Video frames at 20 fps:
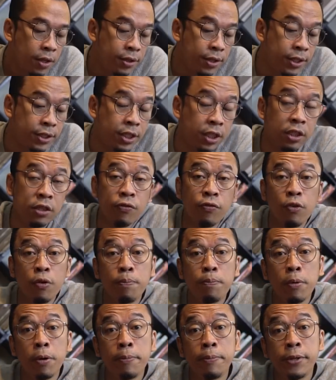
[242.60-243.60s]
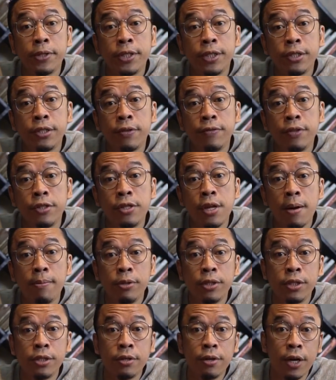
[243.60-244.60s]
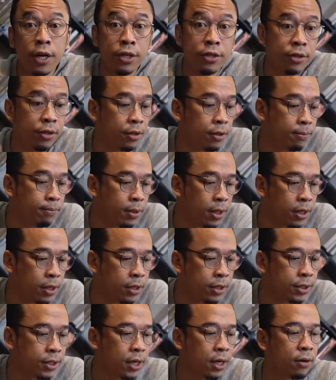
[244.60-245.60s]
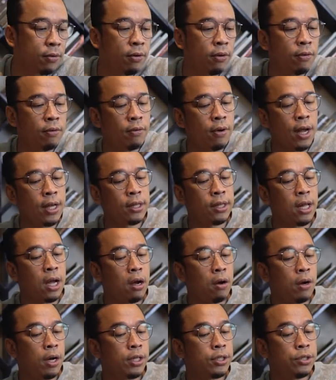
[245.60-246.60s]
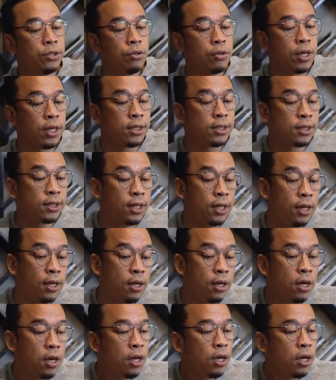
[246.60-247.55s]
This is for purposes of the demonstration because right now, as you can see,